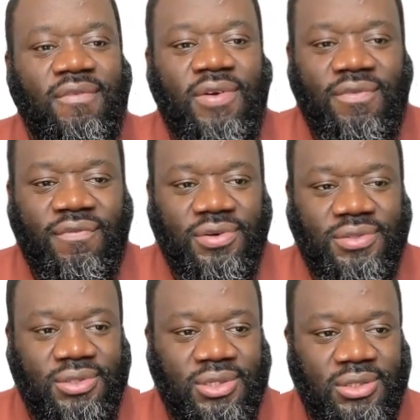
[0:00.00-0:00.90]

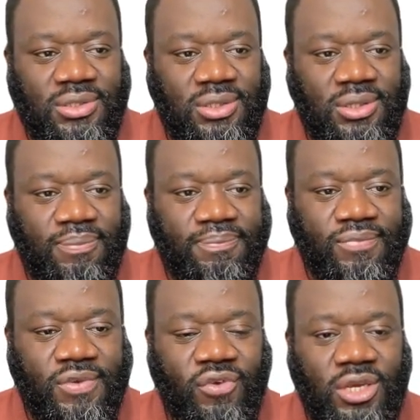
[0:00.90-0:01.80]
500
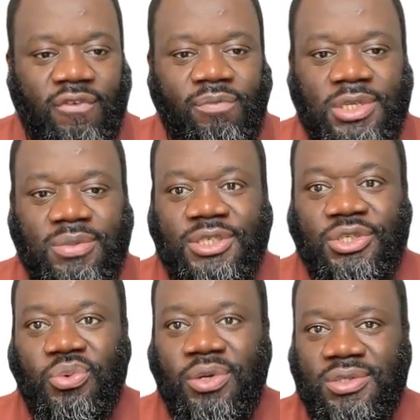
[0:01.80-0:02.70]
vNF
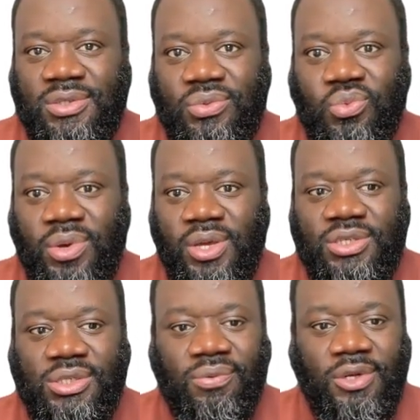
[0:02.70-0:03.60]
placement requests were
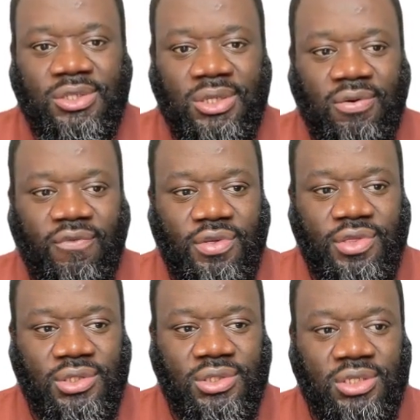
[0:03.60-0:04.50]
generated for
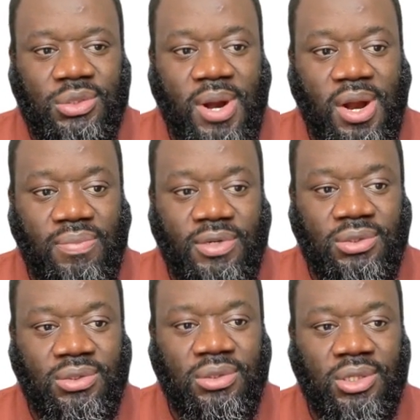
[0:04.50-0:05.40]
this
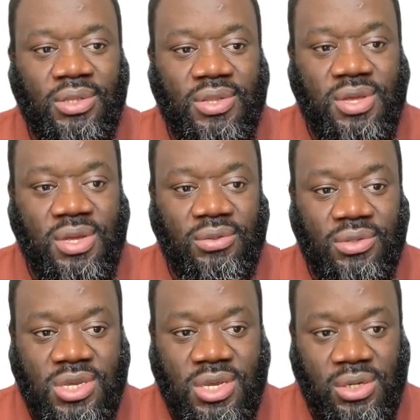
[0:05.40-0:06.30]
experiment, and
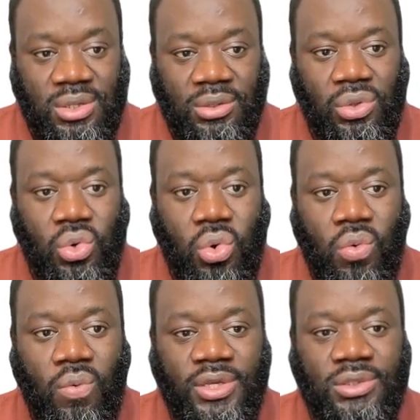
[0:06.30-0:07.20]
then the
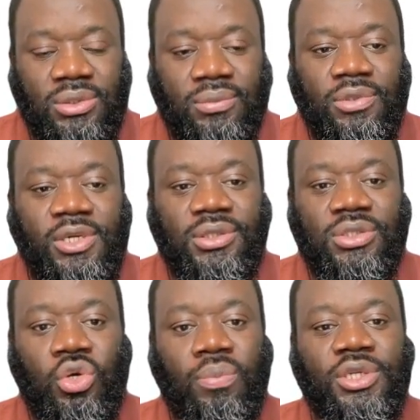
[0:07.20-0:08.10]
lowest
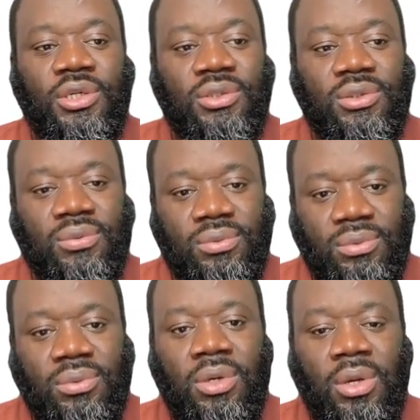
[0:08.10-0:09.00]
latency obtained
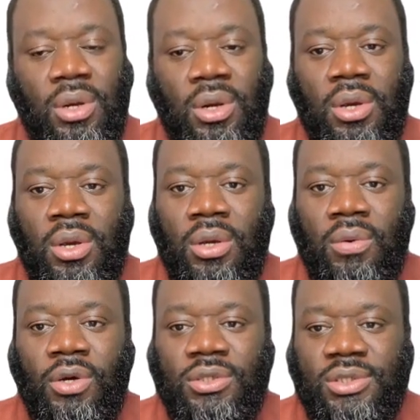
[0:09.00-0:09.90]

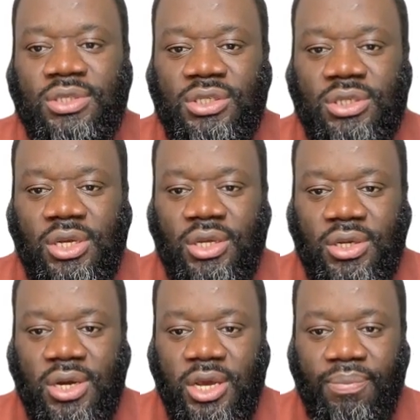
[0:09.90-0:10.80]
was essentially
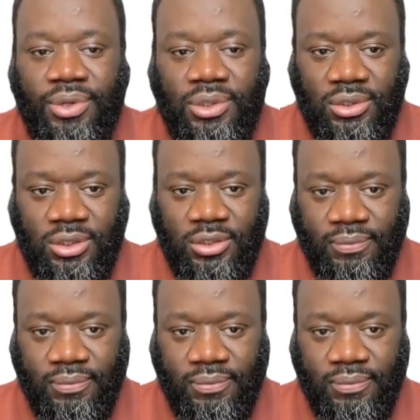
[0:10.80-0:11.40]
in the hybrid